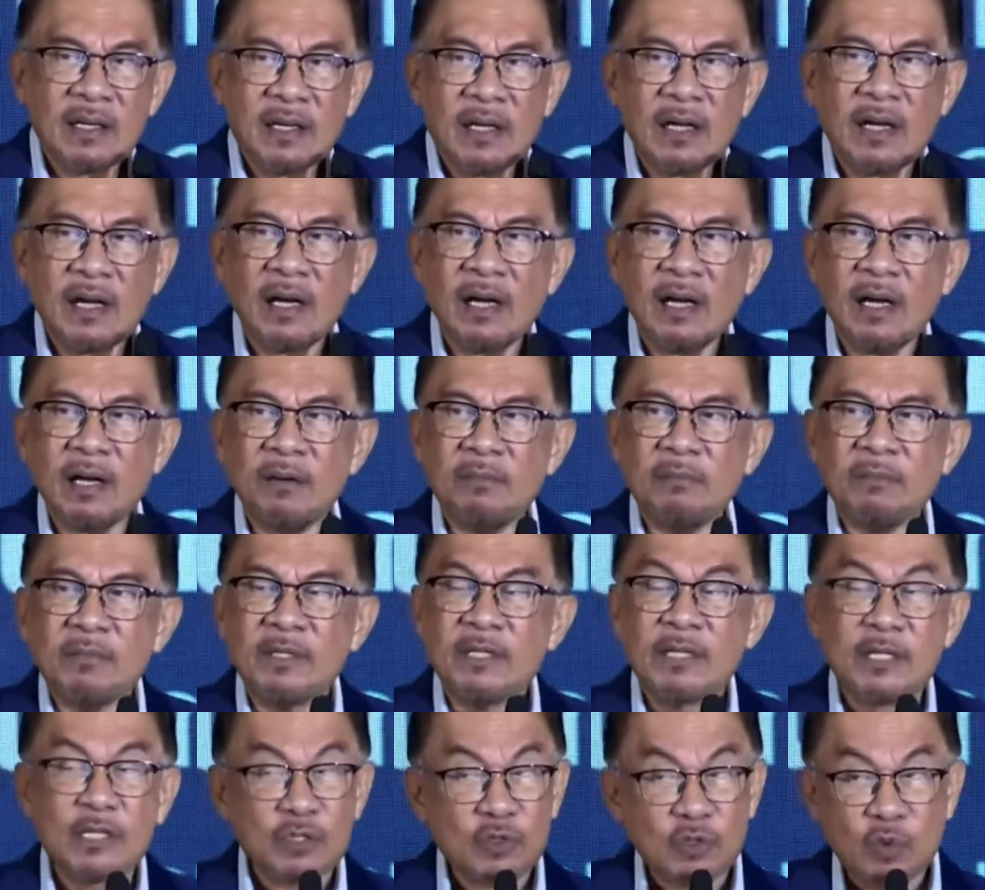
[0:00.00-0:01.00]

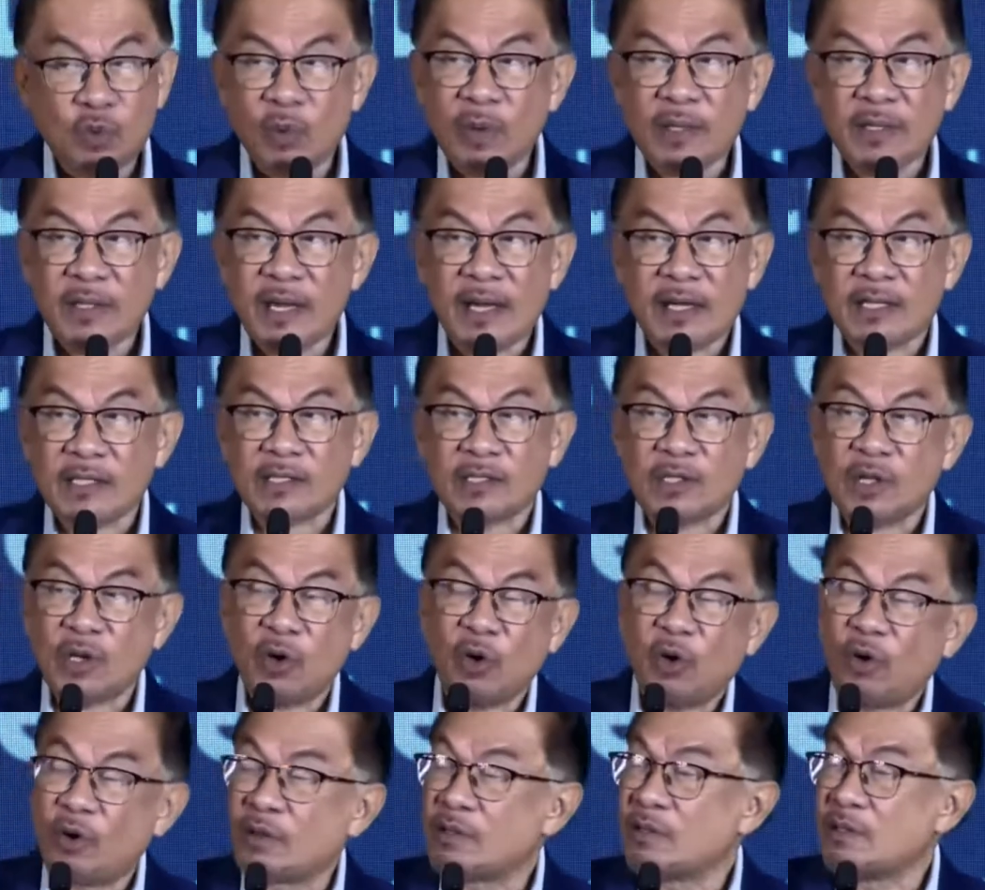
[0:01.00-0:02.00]
it is quite
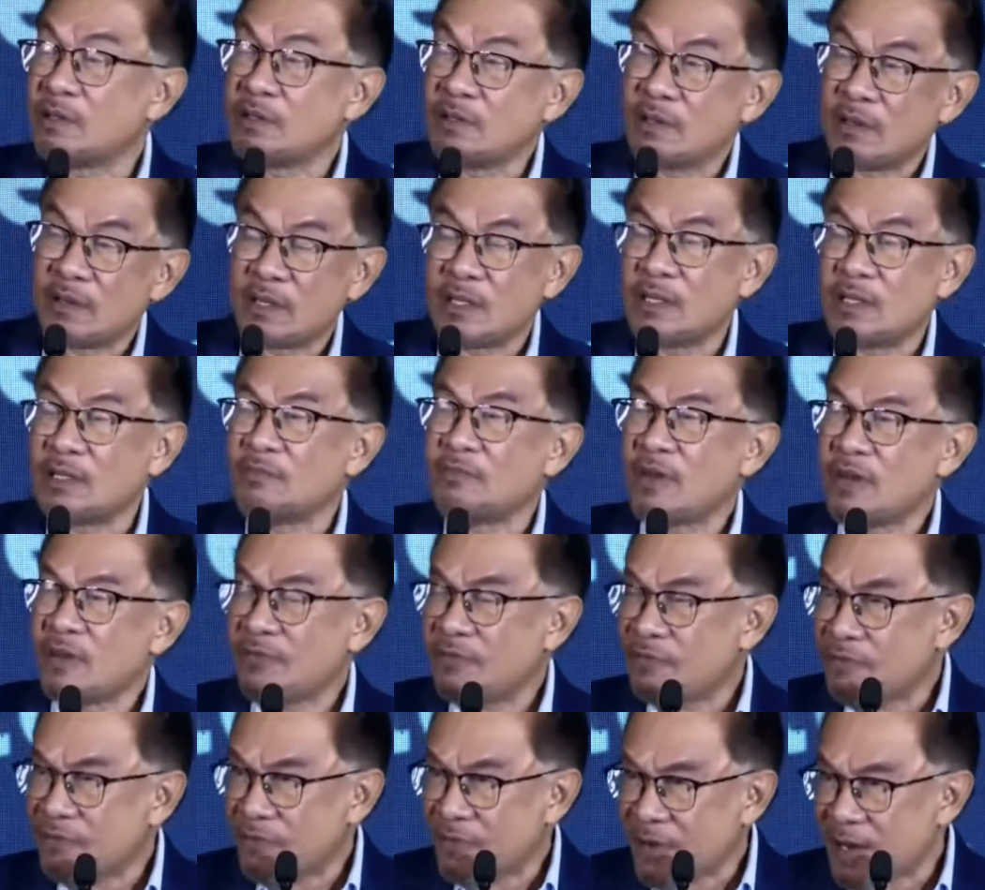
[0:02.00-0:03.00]
extraordinary, very
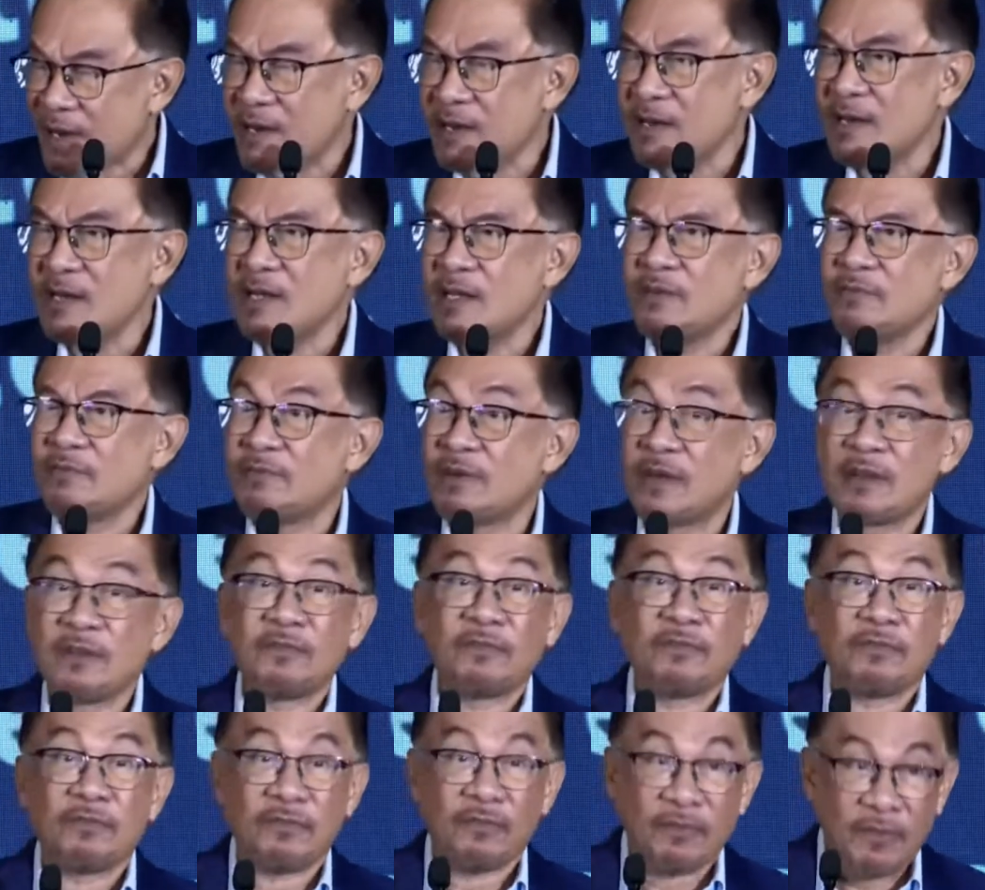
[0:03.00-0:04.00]
friendly, very
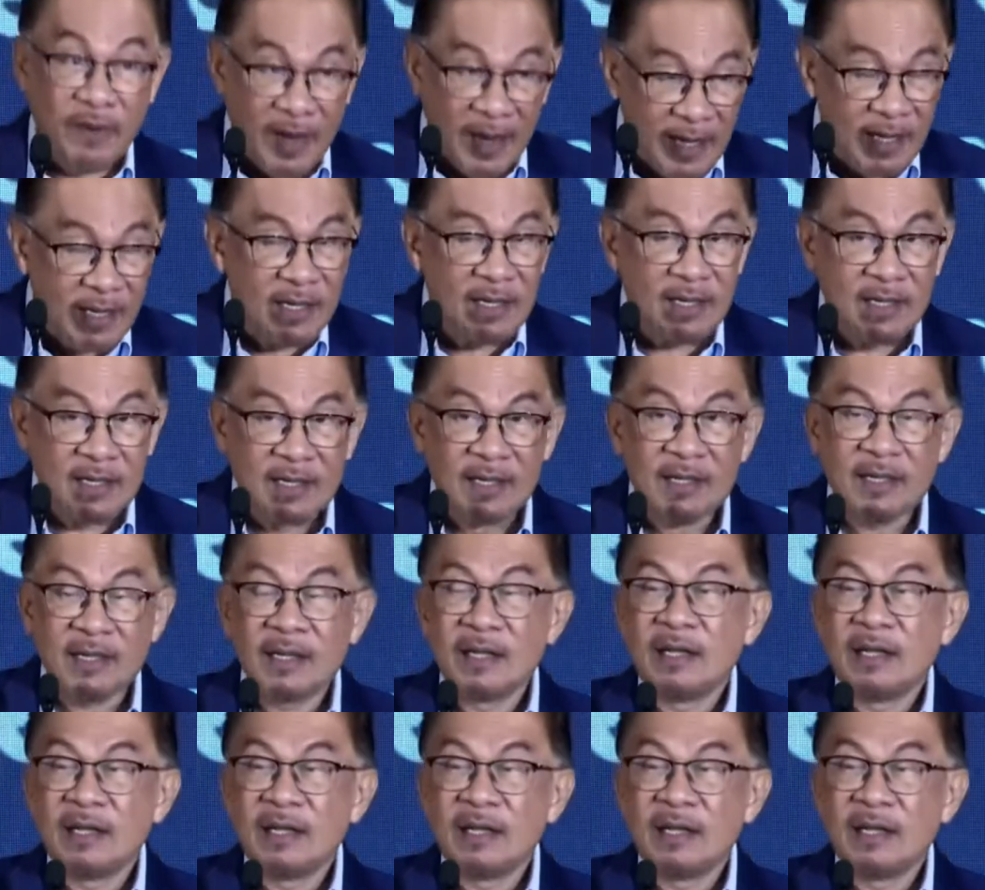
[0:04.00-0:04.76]
frank,